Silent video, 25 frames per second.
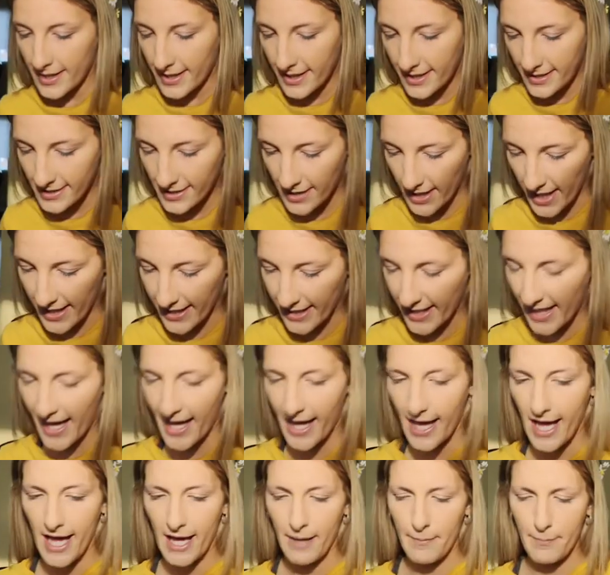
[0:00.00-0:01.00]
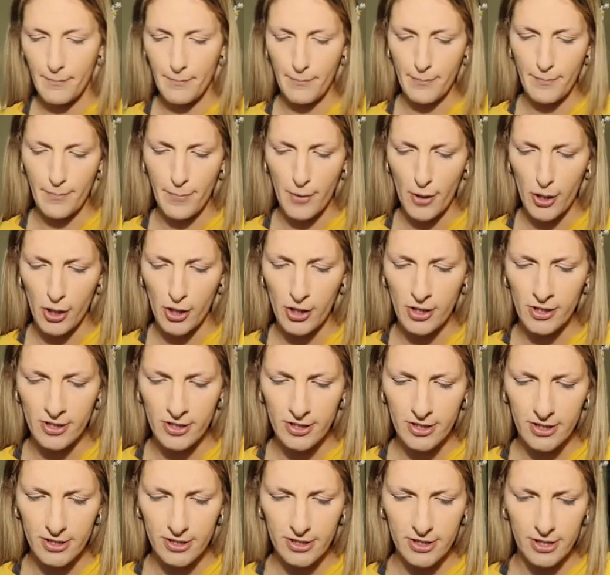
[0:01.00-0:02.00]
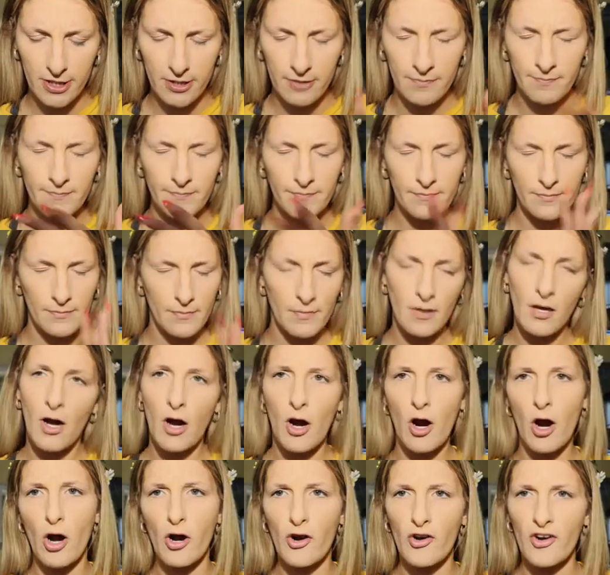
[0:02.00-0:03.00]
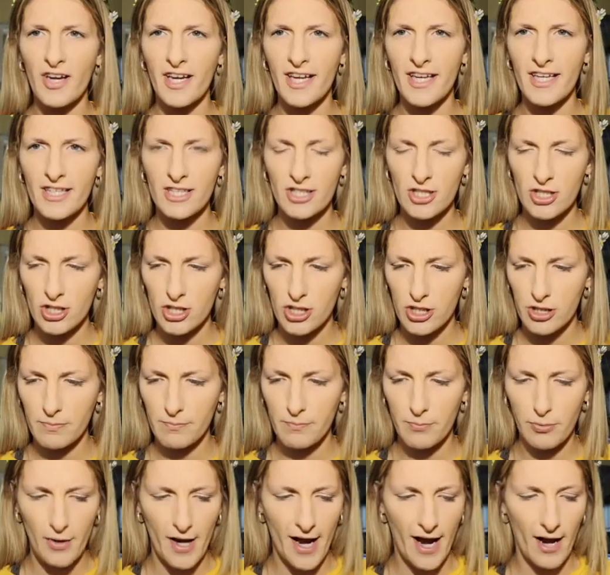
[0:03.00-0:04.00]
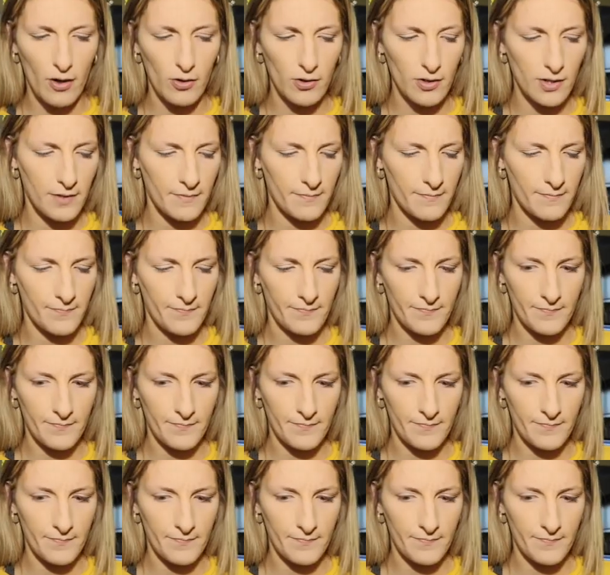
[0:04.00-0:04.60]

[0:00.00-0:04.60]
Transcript: It's like a burnt orange brown.